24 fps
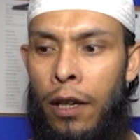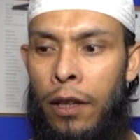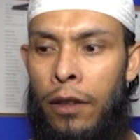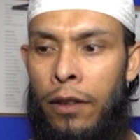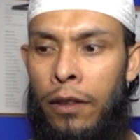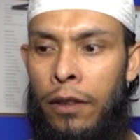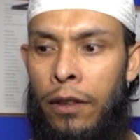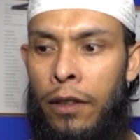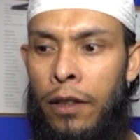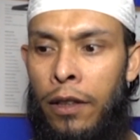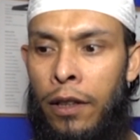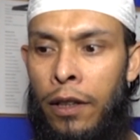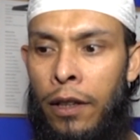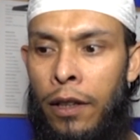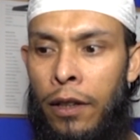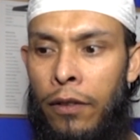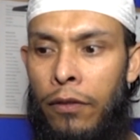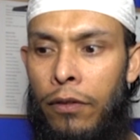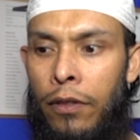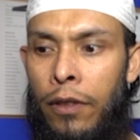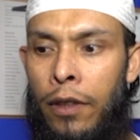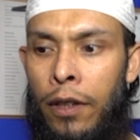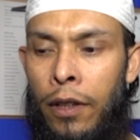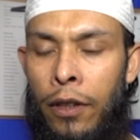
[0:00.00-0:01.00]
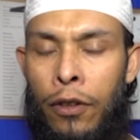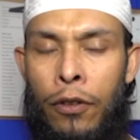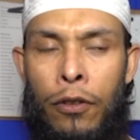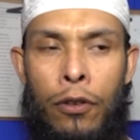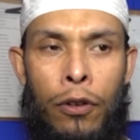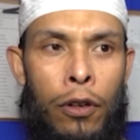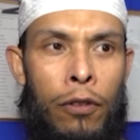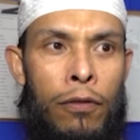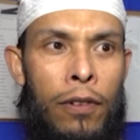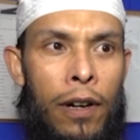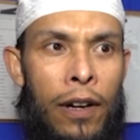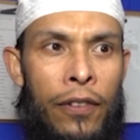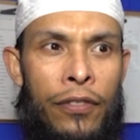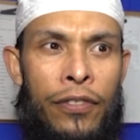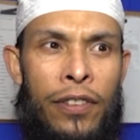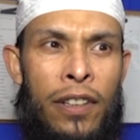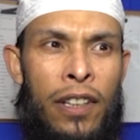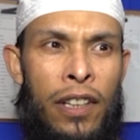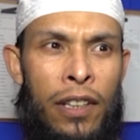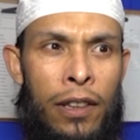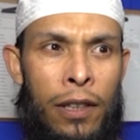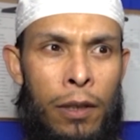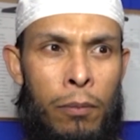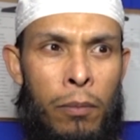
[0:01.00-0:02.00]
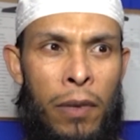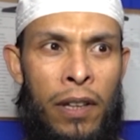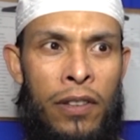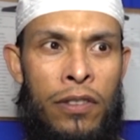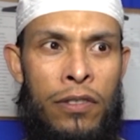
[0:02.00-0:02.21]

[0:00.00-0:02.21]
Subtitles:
and the growth I've seen in the